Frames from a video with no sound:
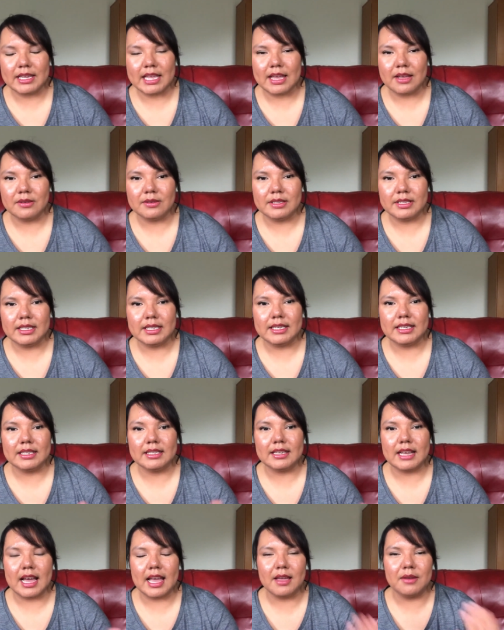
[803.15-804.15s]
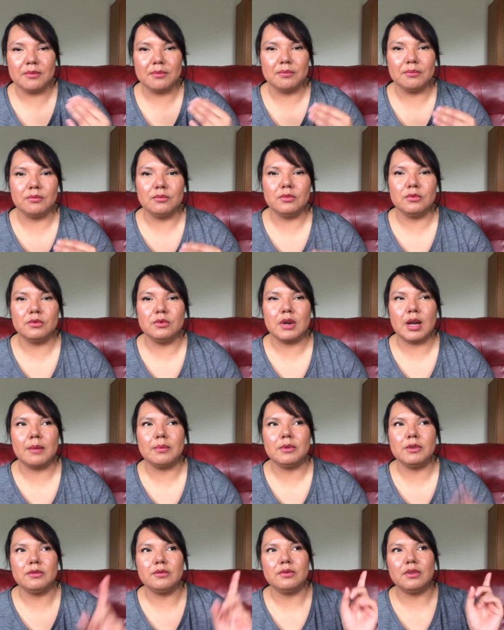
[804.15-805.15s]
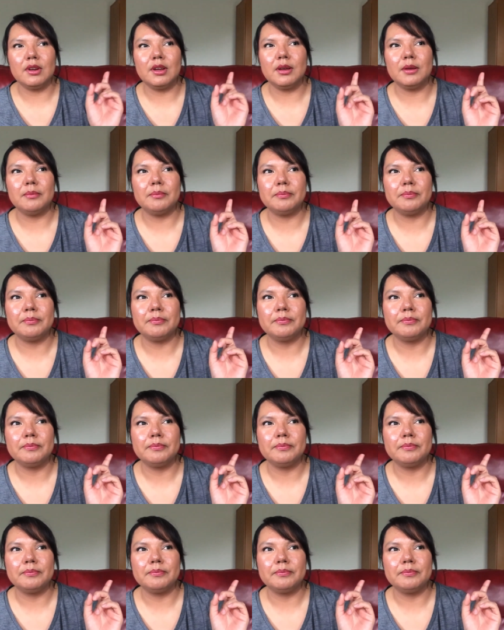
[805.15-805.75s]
counting. I dropped from